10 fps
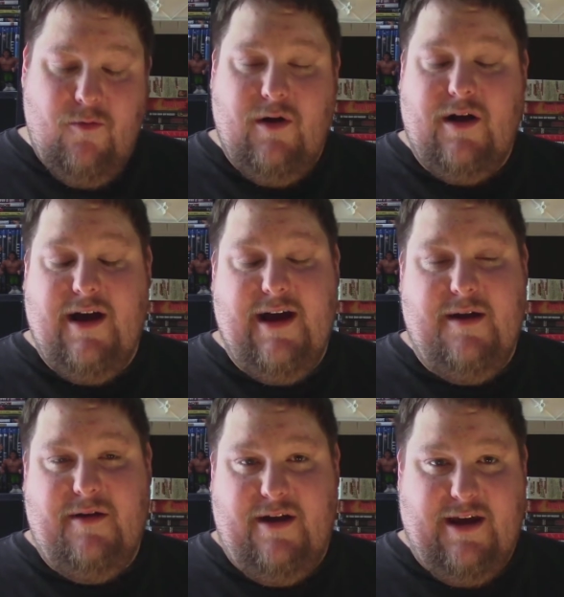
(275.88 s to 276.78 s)
one guy,
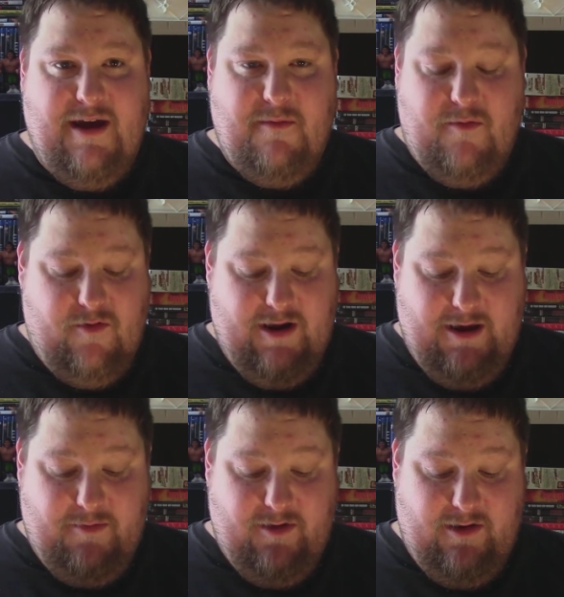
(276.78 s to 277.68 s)
and I can't remember
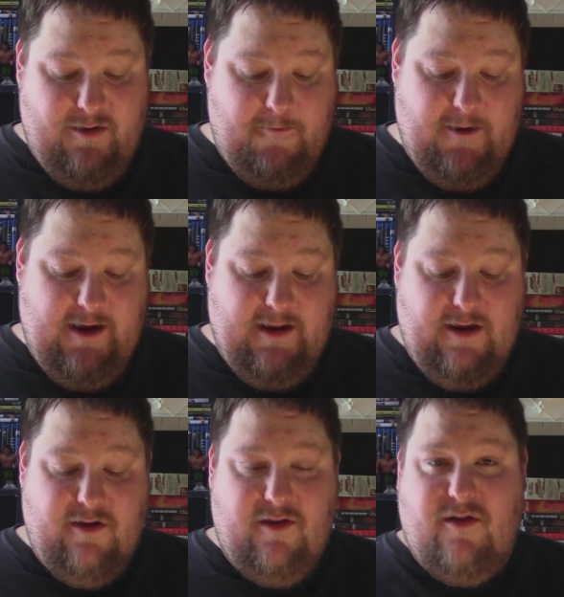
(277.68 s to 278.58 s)
names in this, but he
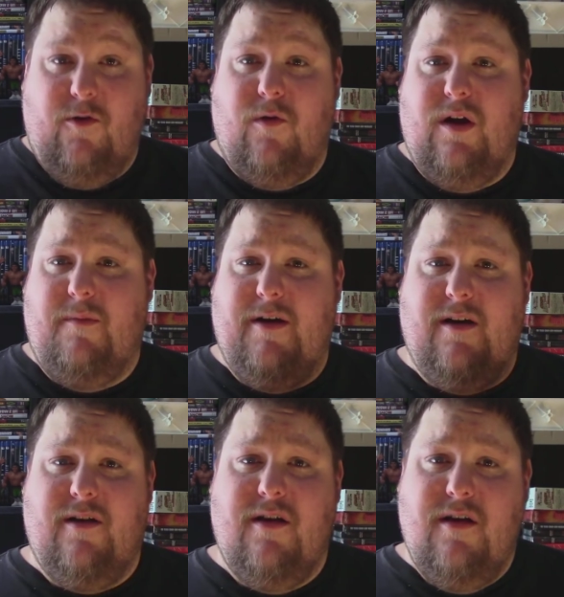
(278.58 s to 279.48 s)
tells a story
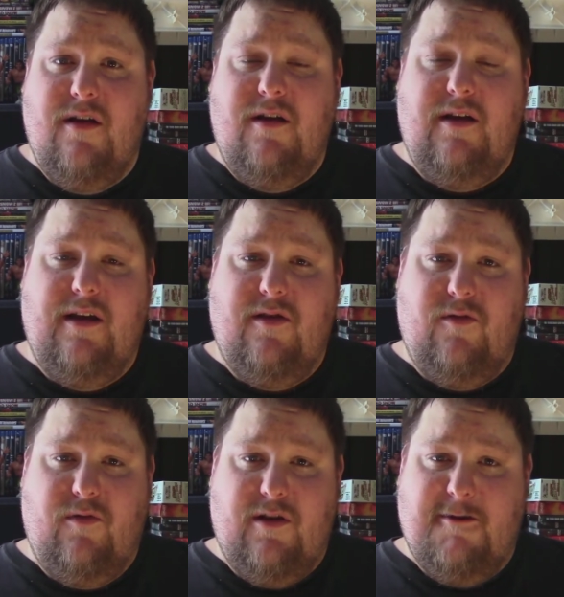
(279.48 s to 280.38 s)
about
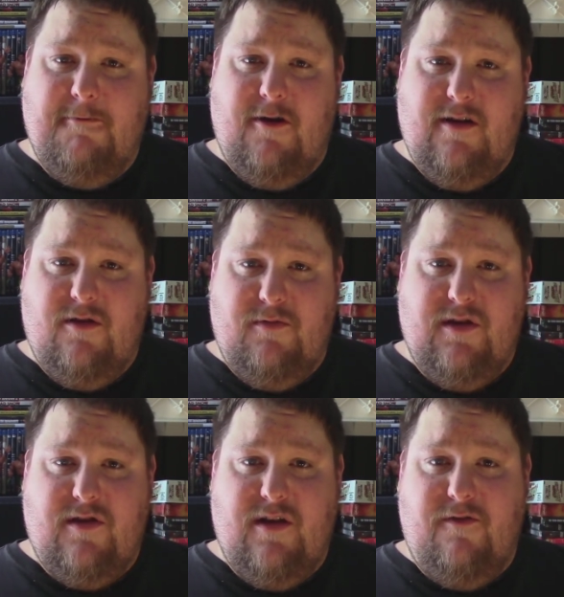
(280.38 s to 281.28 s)
his own experience
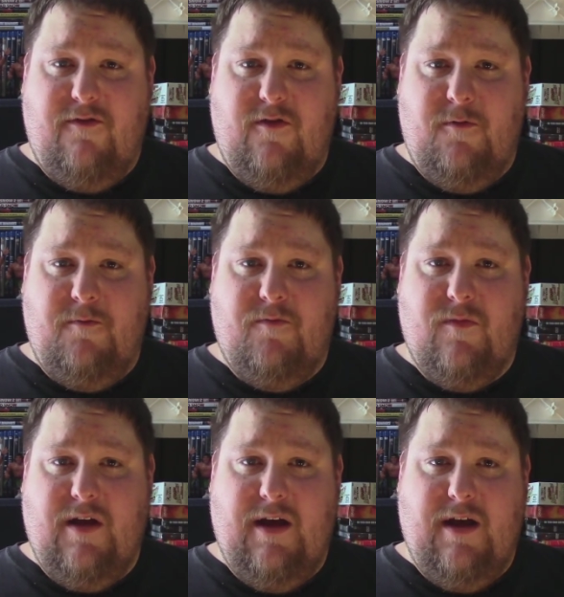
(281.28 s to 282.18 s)
with a snuff film,
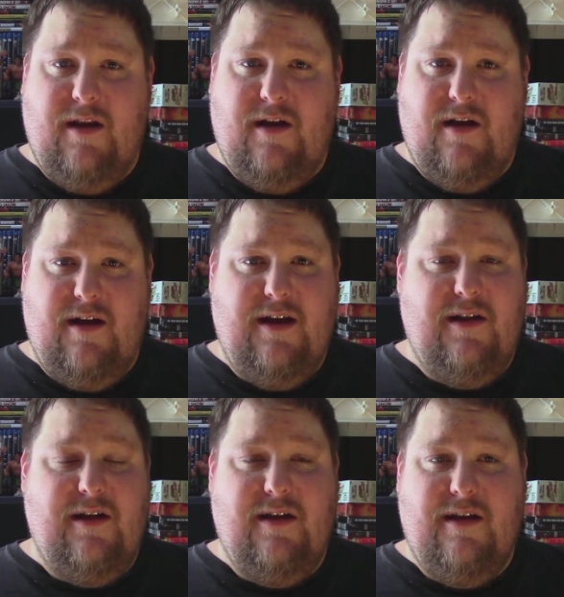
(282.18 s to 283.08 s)
and
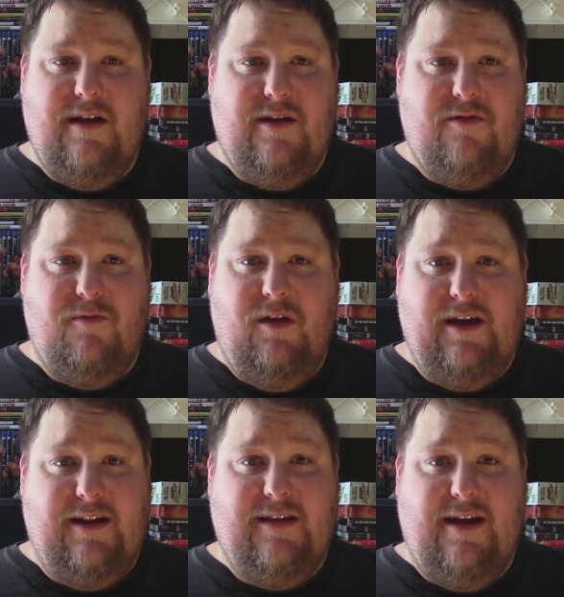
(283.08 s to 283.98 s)
it's
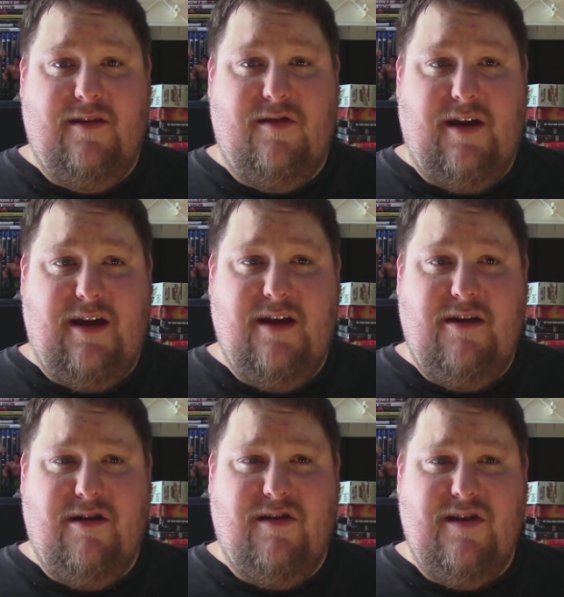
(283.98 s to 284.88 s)
really intense. Like,
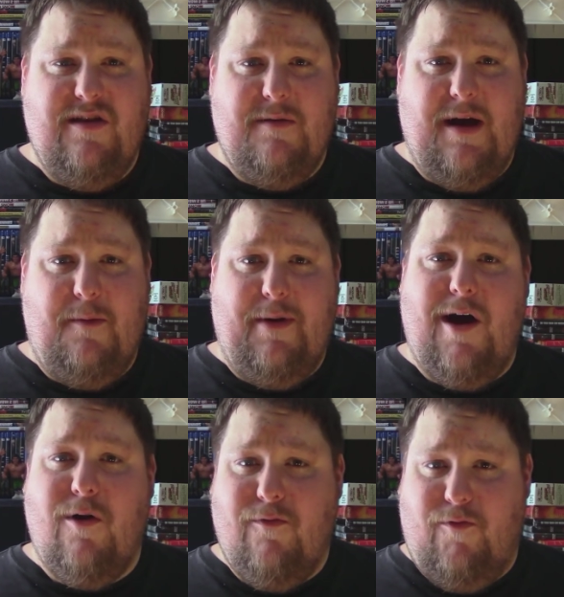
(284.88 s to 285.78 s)
you could see that, how
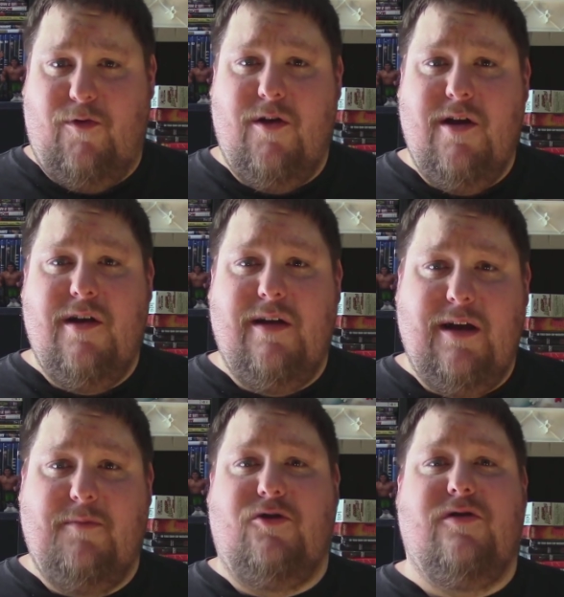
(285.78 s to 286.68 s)
powerful
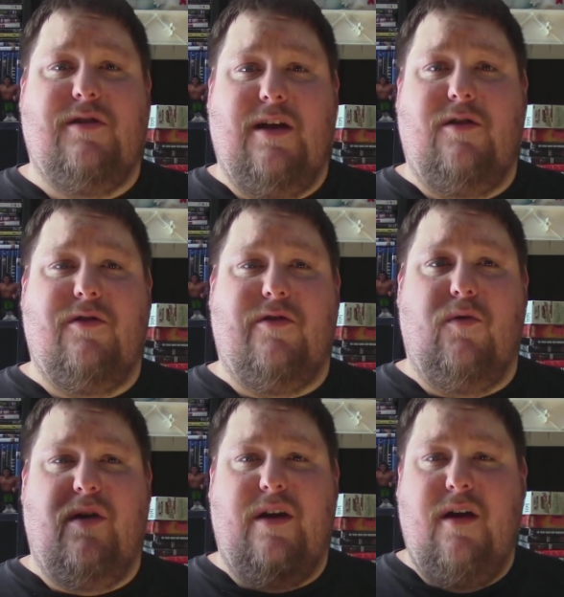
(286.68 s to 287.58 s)
him just telling the
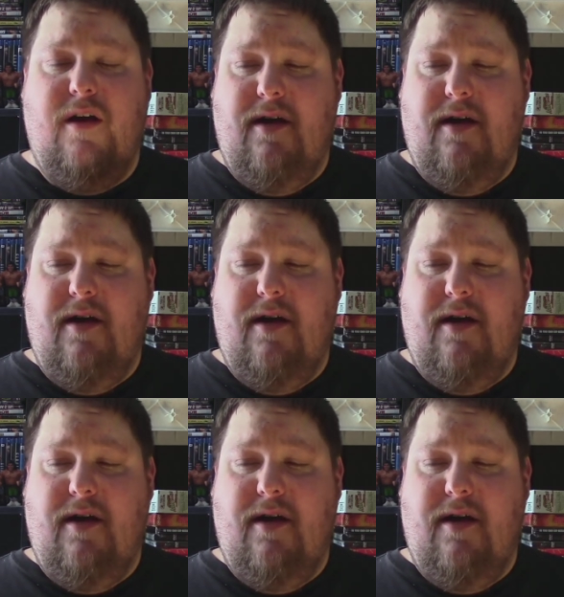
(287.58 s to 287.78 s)
story